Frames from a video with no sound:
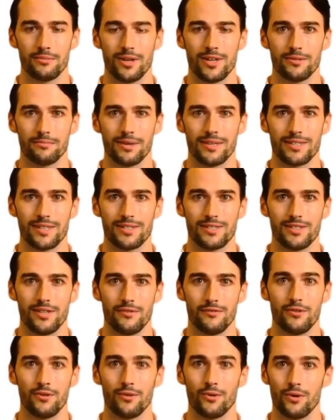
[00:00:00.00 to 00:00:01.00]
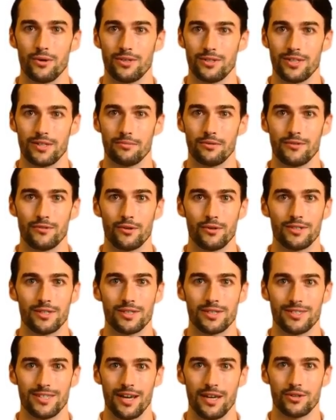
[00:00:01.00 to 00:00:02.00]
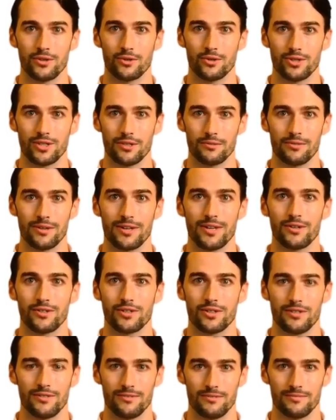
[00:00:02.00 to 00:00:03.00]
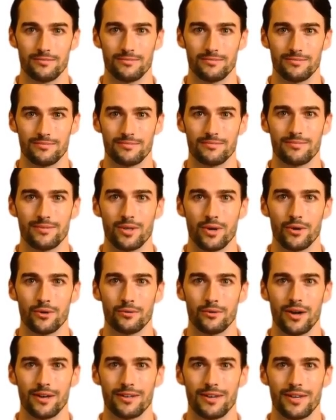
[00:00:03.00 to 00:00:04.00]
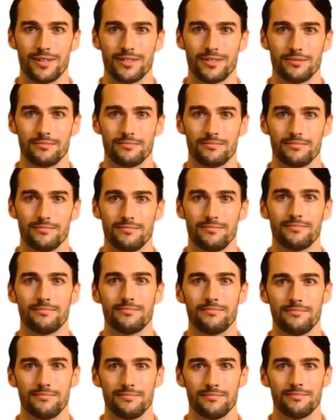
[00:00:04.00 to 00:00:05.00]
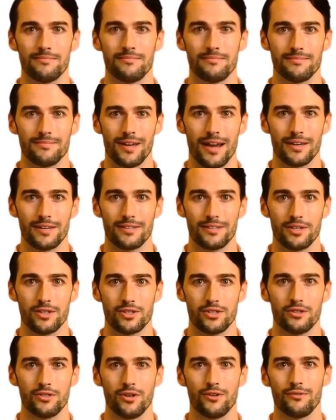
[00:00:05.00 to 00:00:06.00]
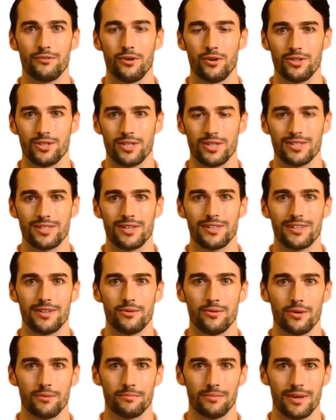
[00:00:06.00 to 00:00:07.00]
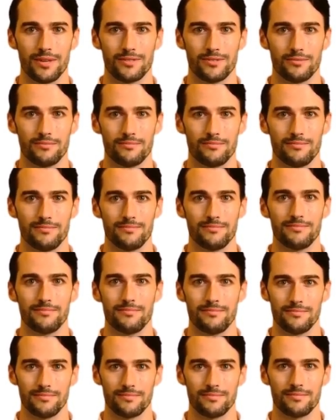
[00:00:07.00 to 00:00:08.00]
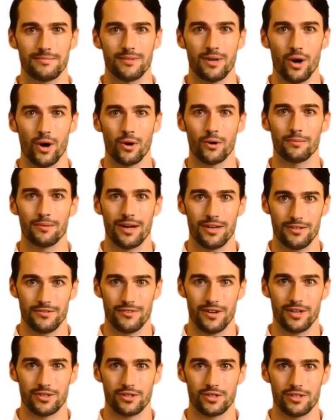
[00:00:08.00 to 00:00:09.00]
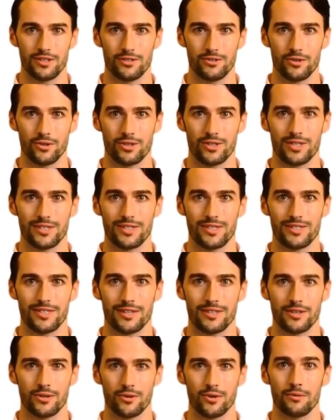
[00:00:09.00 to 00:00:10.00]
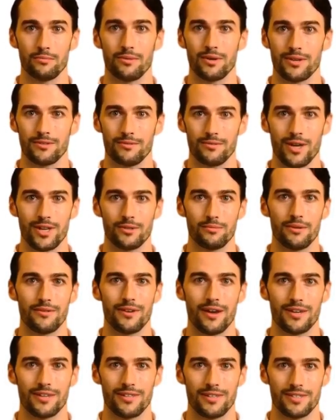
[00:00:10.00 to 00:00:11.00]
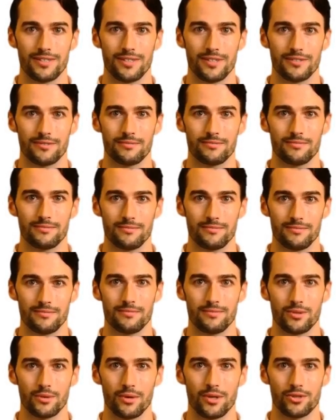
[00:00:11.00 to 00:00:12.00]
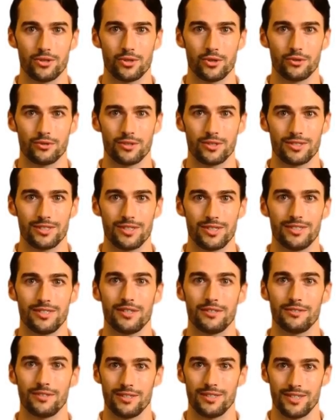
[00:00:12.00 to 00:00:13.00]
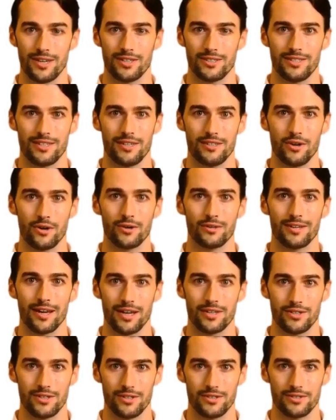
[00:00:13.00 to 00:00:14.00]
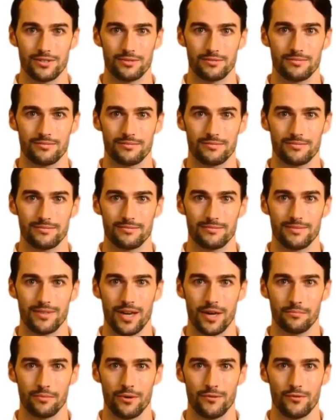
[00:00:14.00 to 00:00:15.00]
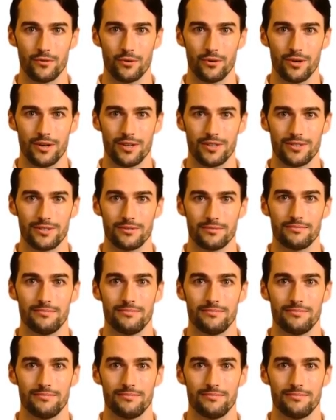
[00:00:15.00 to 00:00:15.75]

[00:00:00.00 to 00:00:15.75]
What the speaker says: must be tested for quality before these are used in production. Third one is validation of process and equipment. All manufacturing processes and equipment must be validated to ensure consistent results in all batches. Number 4 is